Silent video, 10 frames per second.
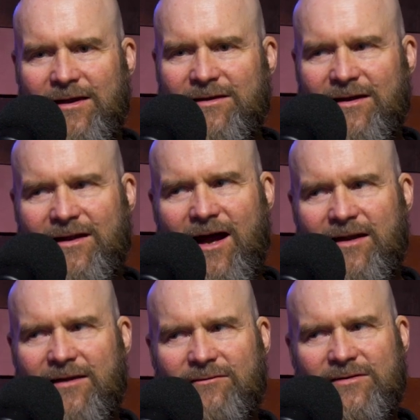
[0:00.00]
did
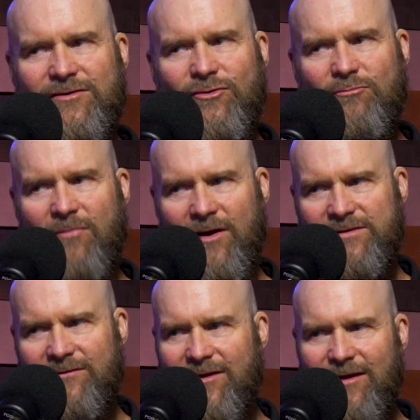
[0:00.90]
God give us too
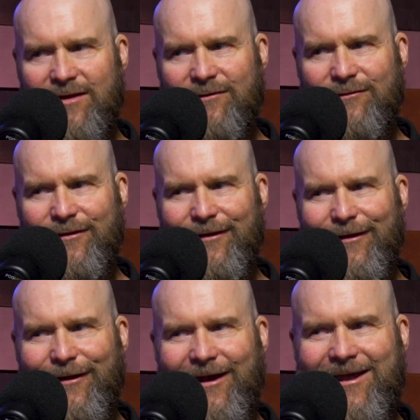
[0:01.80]
much of a gift?
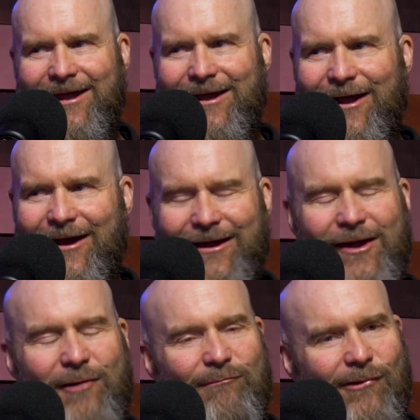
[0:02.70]
Like,
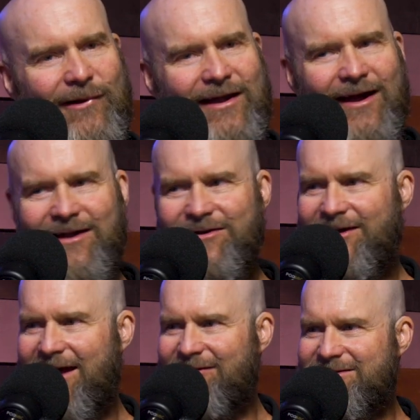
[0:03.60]
boy, God, you
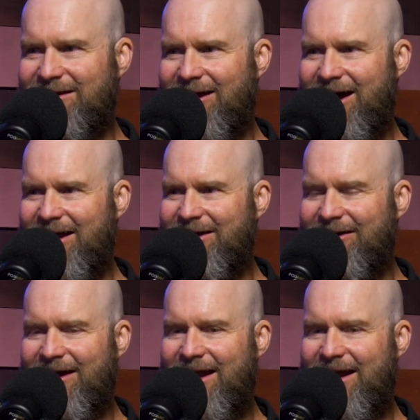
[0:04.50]
gave us a lot here.